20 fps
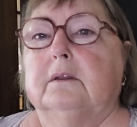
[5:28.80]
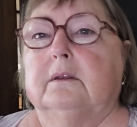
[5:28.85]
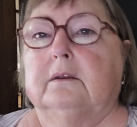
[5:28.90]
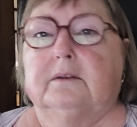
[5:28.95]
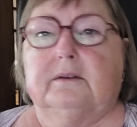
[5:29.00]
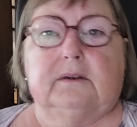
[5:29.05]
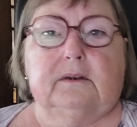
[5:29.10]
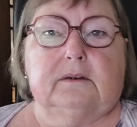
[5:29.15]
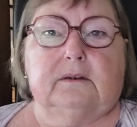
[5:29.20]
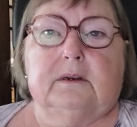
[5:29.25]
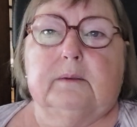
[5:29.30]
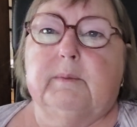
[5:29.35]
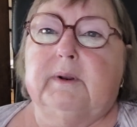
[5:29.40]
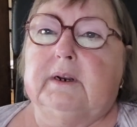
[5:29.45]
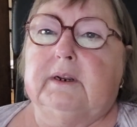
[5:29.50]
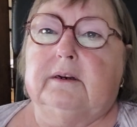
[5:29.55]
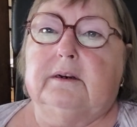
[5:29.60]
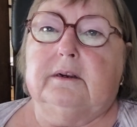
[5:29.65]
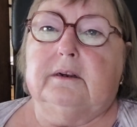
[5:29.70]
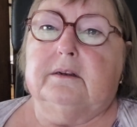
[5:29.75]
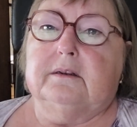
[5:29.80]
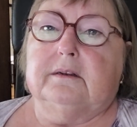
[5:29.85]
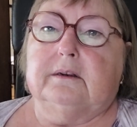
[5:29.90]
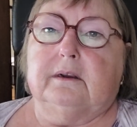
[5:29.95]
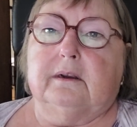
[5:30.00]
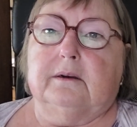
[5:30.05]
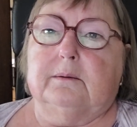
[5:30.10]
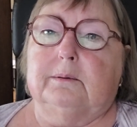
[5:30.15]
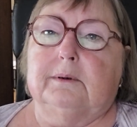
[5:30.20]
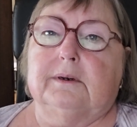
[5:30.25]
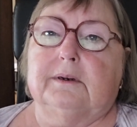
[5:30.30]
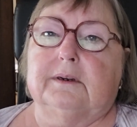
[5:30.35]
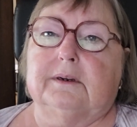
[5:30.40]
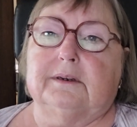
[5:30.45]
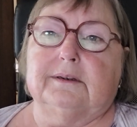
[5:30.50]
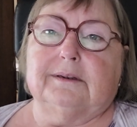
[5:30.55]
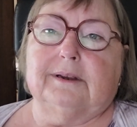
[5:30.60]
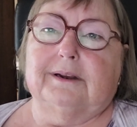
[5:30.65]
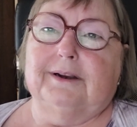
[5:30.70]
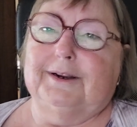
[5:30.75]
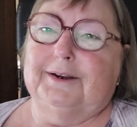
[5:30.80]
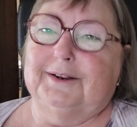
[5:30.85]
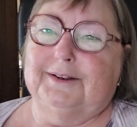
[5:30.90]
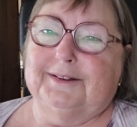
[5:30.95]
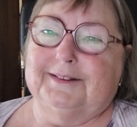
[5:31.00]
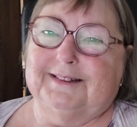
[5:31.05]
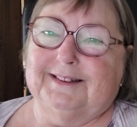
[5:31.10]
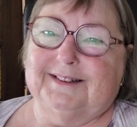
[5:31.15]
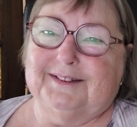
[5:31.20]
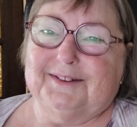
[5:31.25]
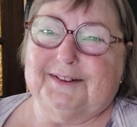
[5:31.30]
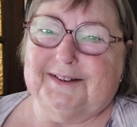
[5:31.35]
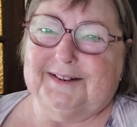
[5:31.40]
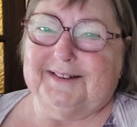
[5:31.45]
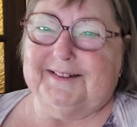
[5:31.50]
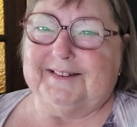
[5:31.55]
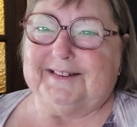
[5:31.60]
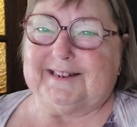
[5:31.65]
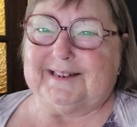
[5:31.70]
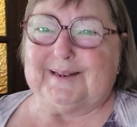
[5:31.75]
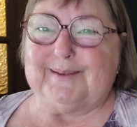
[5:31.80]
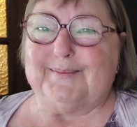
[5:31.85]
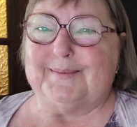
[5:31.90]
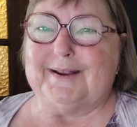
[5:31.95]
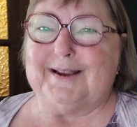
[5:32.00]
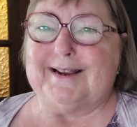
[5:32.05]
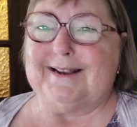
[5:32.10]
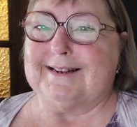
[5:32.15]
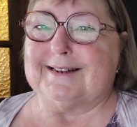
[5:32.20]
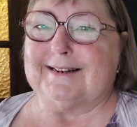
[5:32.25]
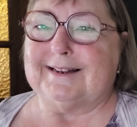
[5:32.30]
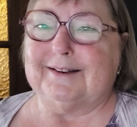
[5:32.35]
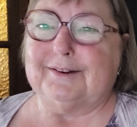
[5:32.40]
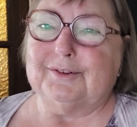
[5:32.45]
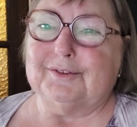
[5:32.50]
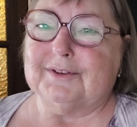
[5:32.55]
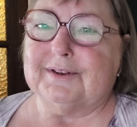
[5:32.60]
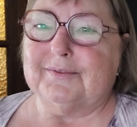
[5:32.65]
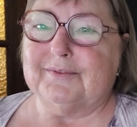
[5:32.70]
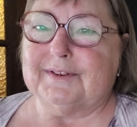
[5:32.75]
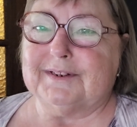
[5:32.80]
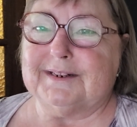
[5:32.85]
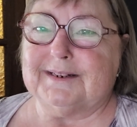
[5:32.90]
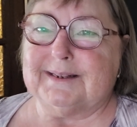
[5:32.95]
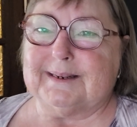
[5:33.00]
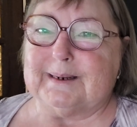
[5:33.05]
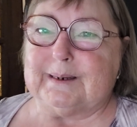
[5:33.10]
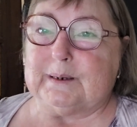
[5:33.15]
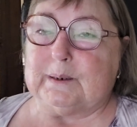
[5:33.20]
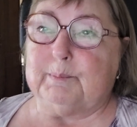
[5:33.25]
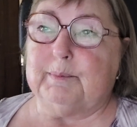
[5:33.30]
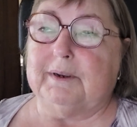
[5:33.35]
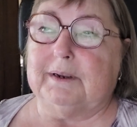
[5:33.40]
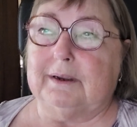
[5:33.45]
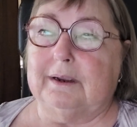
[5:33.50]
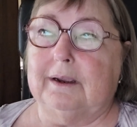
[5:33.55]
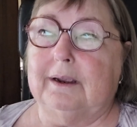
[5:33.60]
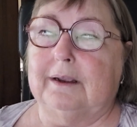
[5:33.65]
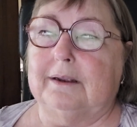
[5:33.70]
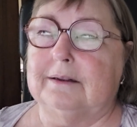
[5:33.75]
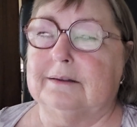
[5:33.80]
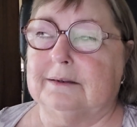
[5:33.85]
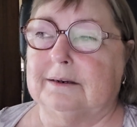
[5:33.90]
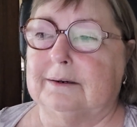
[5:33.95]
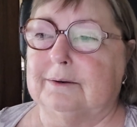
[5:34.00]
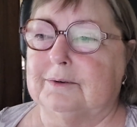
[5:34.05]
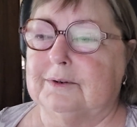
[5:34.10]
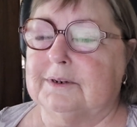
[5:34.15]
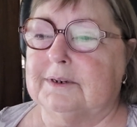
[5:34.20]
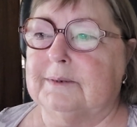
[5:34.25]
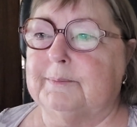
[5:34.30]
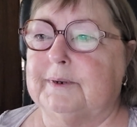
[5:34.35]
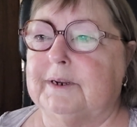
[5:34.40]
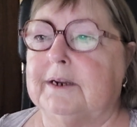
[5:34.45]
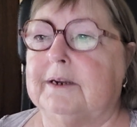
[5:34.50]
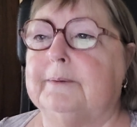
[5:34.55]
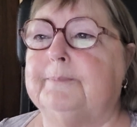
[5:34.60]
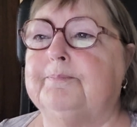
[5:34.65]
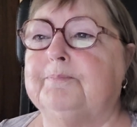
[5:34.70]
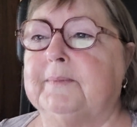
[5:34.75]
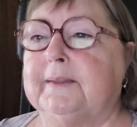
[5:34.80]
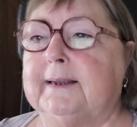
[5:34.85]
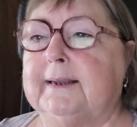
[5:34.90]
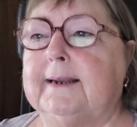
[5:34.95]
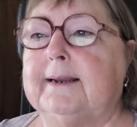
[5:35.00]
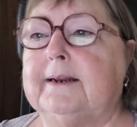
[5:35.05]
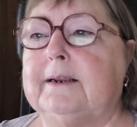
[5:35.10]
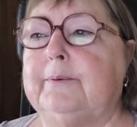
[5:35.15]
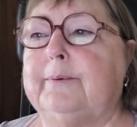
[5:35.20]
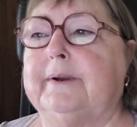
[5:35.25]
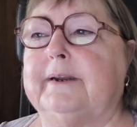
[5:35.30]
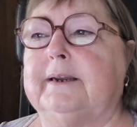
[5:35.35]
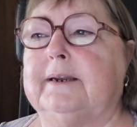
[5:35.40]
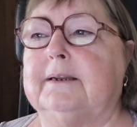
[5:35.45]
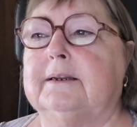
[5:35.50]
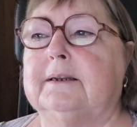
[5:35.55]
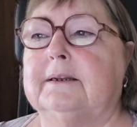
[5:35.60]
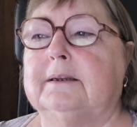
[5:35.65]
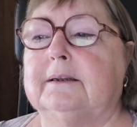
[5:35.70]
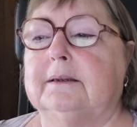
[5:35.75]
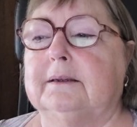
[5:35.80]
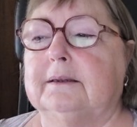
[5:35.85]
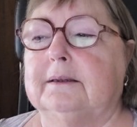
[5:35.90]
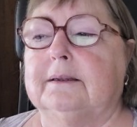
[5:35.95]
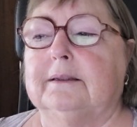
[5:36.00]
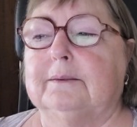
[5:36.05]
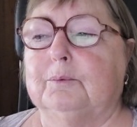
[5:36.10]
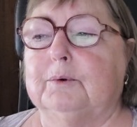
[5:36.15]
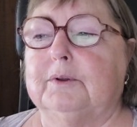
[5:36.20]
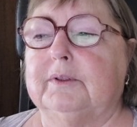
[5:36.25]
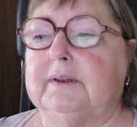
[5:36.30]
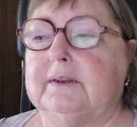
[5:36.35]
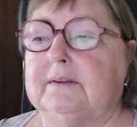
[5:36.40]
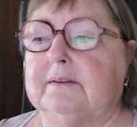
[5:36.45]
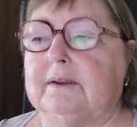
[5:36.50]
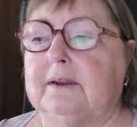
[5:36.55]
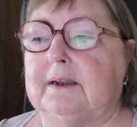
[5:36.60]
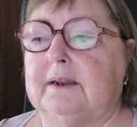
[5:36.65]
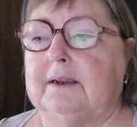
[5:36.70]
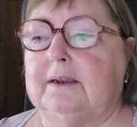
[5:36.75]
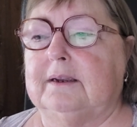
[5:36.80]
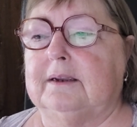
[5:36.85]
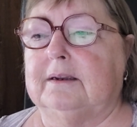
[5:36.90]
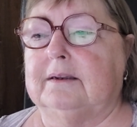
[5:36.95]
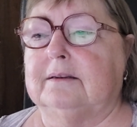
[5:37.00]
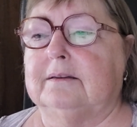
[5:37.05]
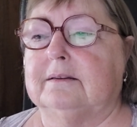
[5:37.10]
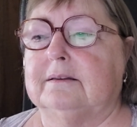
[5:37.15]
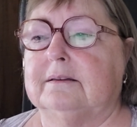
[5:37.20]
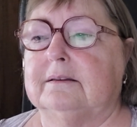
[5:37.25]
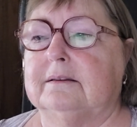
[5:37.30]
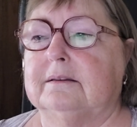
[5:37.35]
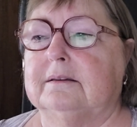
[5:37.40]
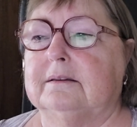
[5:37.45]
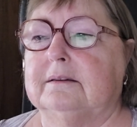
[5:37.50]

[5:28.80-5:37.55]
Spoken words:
60 million years ago, wouldn't it? To me, it's like, 76, but yeah, it's a long time ago. Anyway, what they're saying is